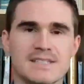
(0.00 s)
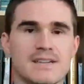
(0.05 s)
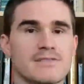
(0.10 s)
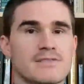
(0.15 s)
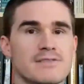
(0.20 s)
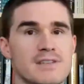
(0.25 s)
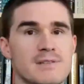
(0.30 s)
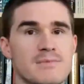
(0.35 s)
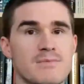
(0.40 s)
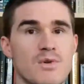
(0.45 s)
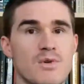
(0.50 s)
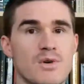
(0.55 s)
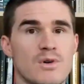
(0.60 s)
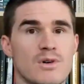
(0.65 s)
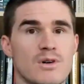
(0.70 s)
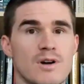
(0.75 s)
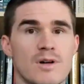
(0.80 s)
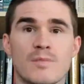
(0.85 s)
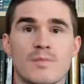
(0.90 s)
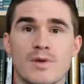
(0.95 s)
definitely
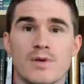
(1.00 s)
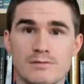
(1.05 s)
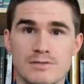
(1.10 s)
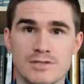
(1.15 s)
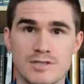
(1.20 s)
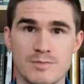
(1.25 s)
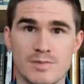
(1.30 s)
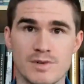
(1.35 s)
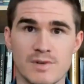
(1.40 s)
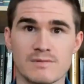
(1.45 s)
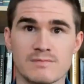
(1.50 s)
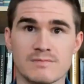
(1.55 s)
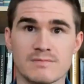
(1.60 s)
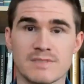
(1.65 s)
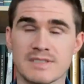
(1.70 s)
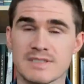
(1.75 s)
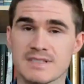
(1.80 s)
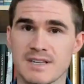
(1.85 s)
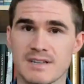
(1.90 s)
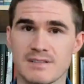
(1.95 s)
more approachable,
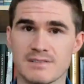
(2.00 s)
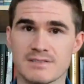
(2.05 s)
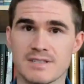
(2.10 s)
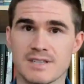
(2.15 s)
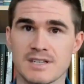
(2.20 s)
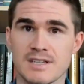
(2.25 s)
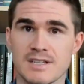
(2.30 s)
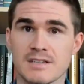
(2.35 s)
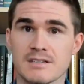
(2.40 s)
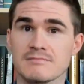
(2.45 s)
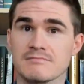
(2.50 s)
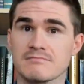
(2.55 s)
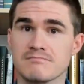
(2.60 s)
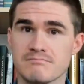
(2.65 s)
it sounds like.